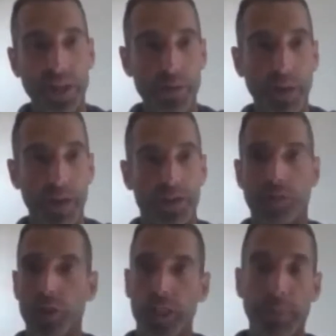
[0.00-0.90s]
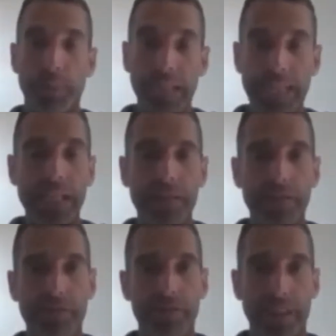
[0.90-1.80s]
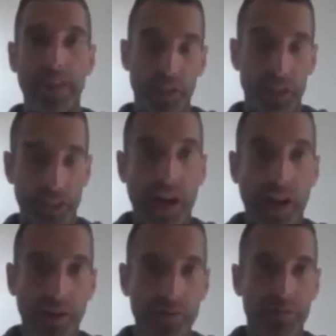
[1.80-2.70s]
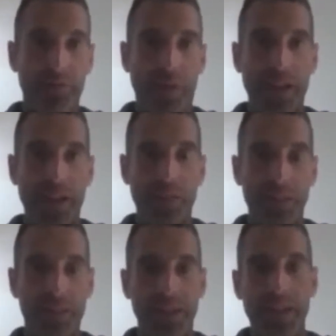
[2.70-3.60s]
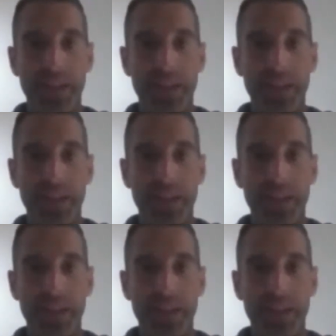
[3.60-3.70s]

And you must first believe in yourself, right? You must